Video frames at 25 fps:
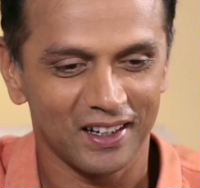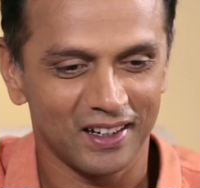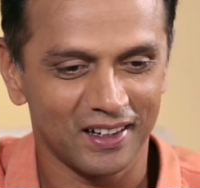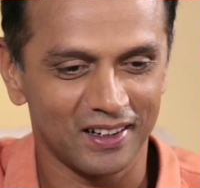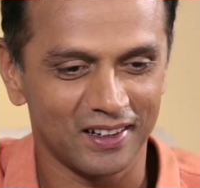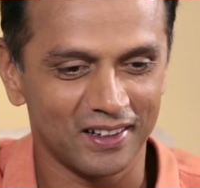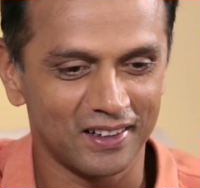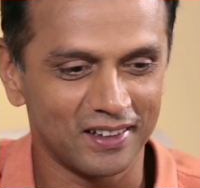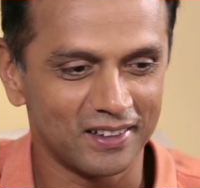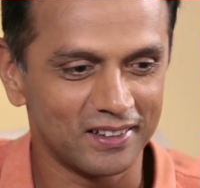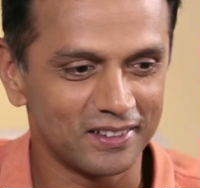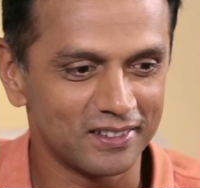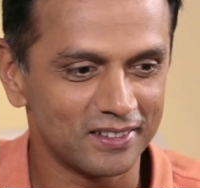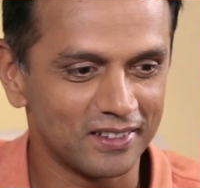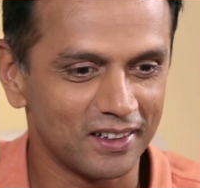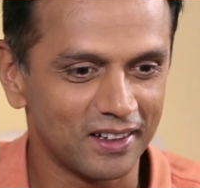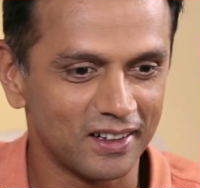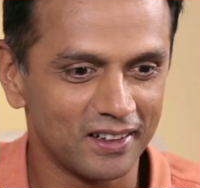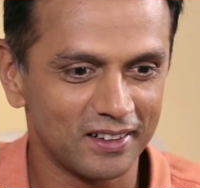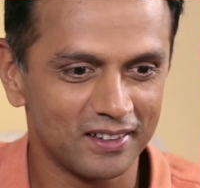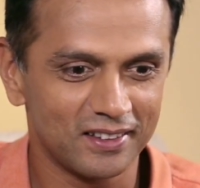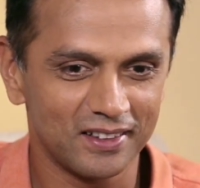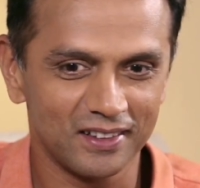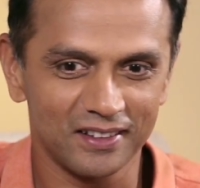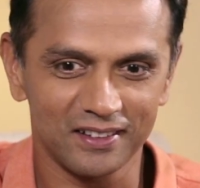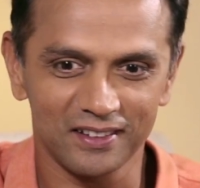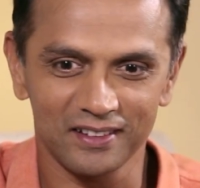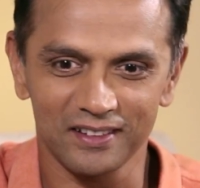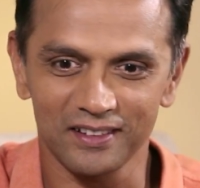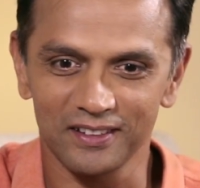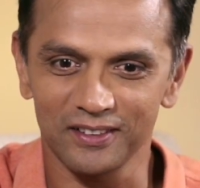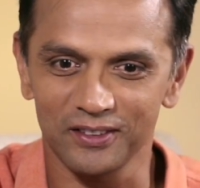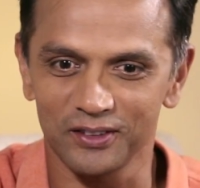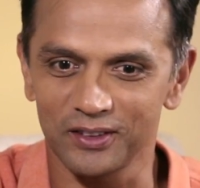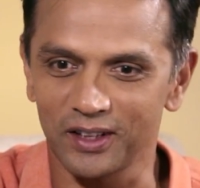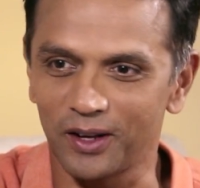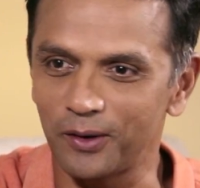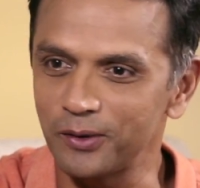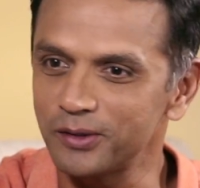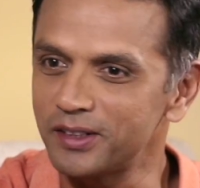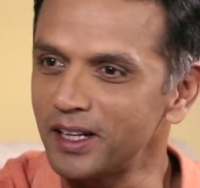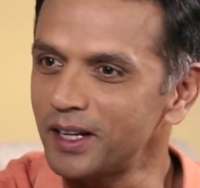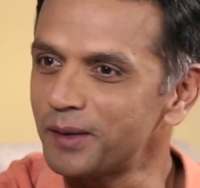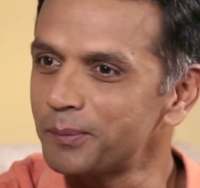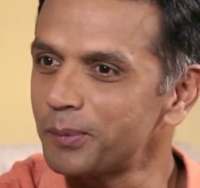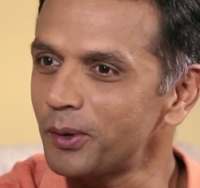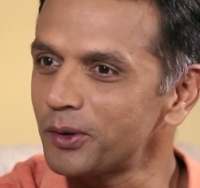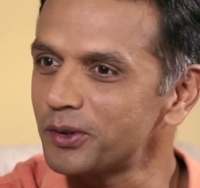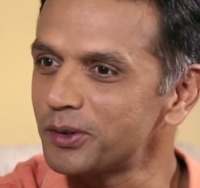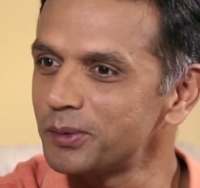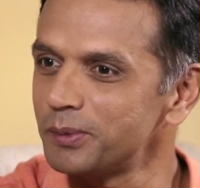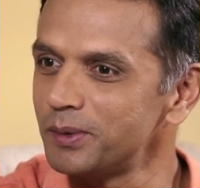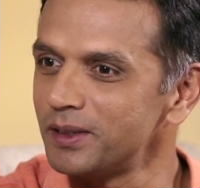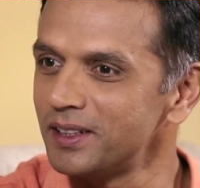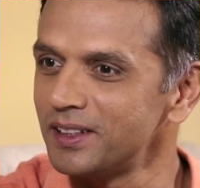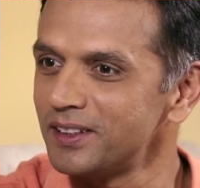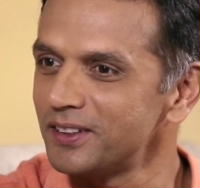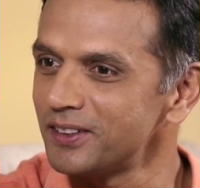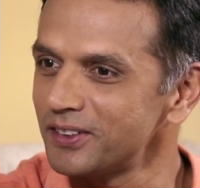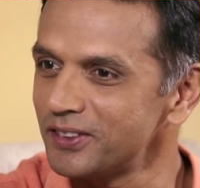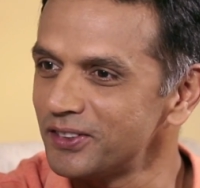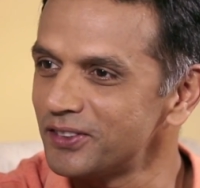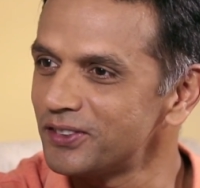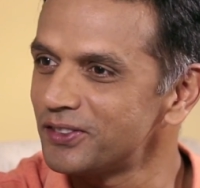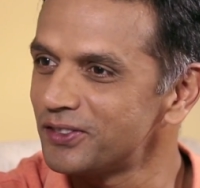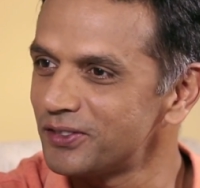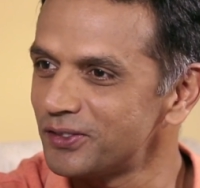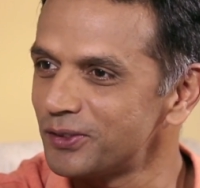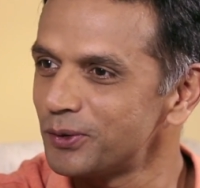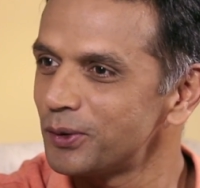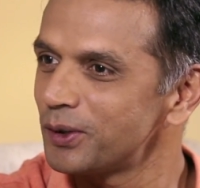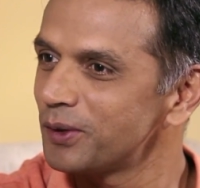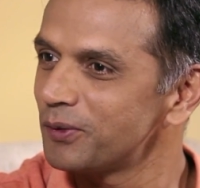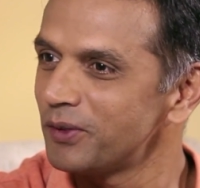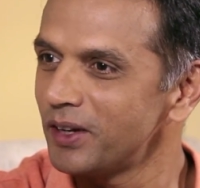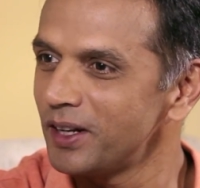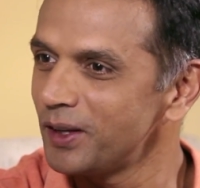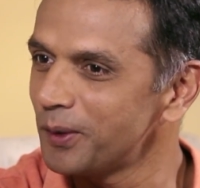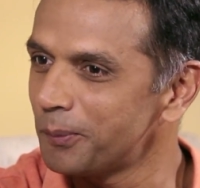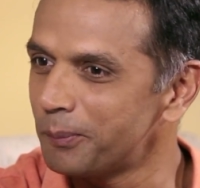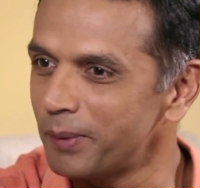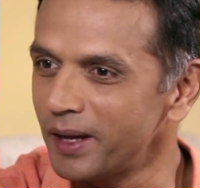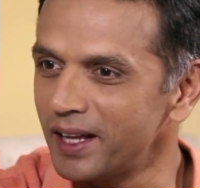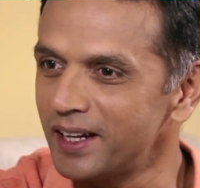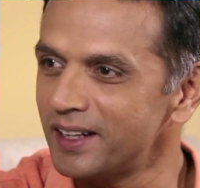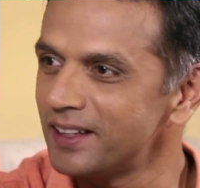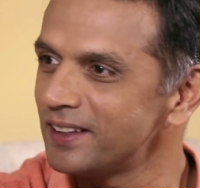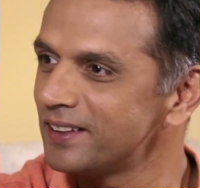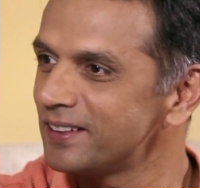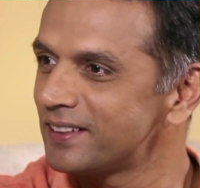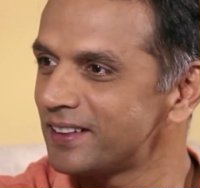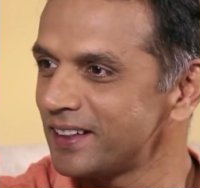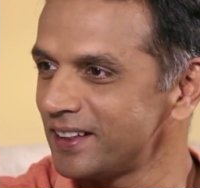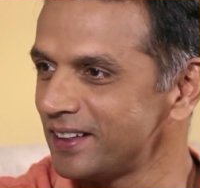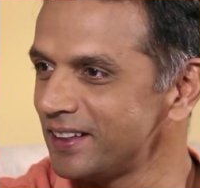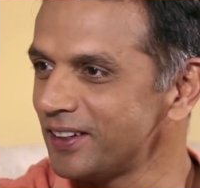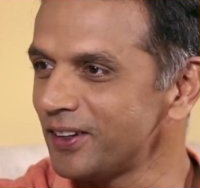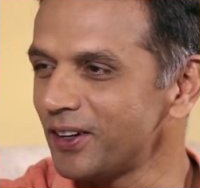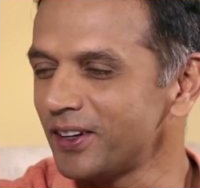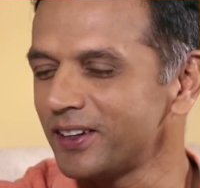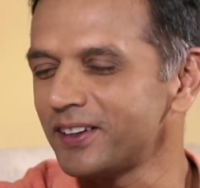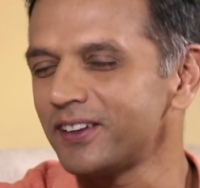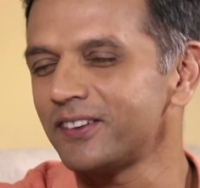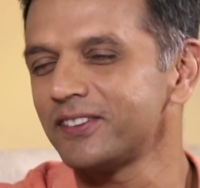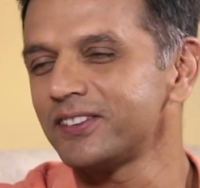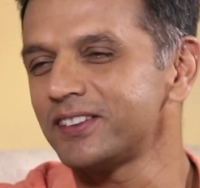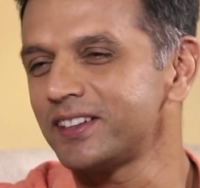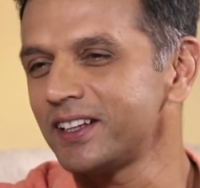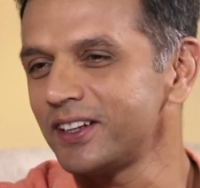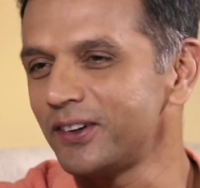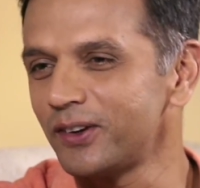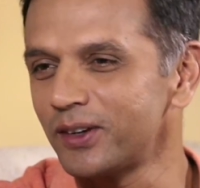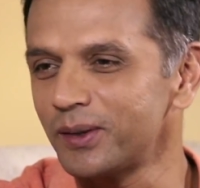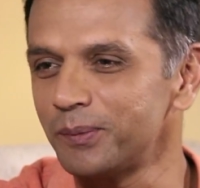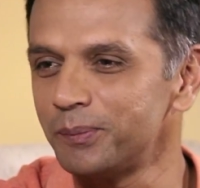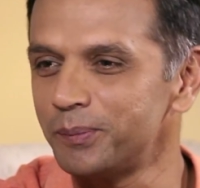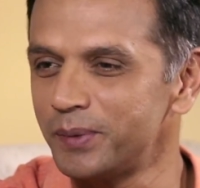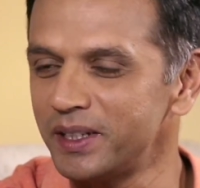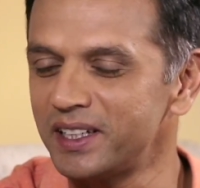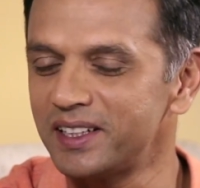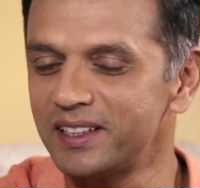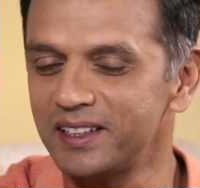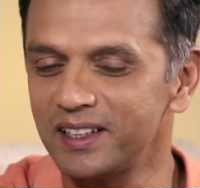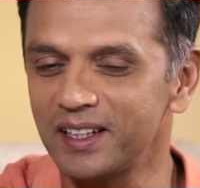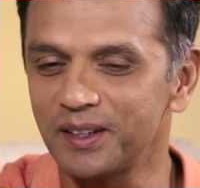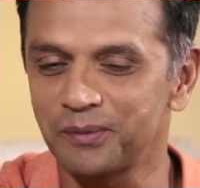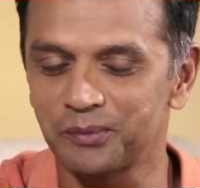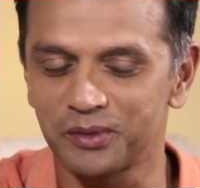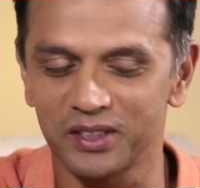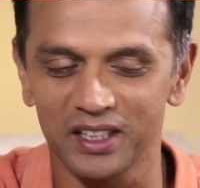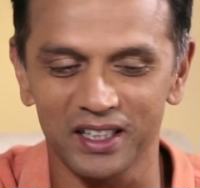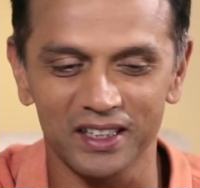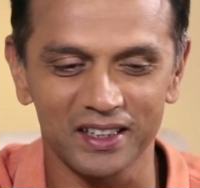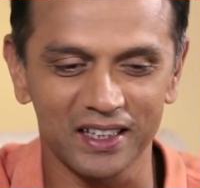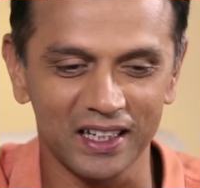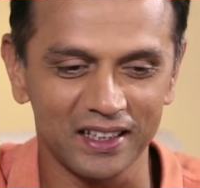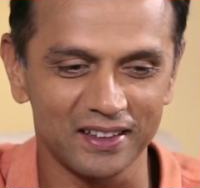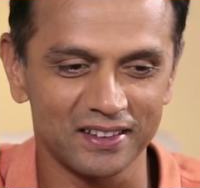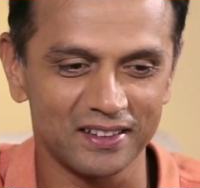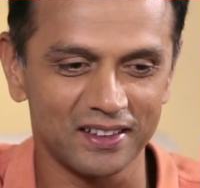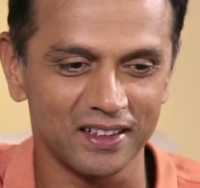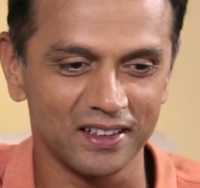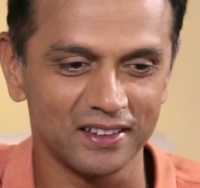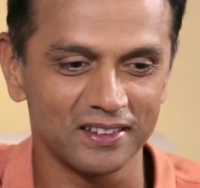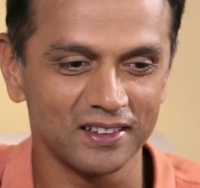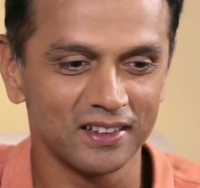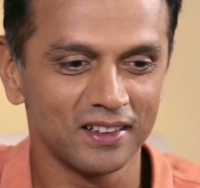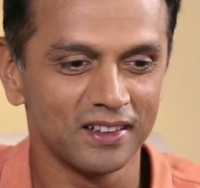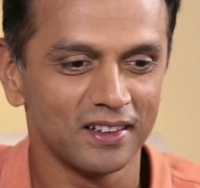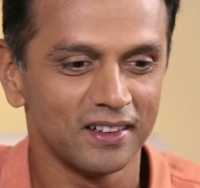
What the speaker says: I said, no, how's that possible? You go to where your parents, and obviously I got a bit upset at that stage.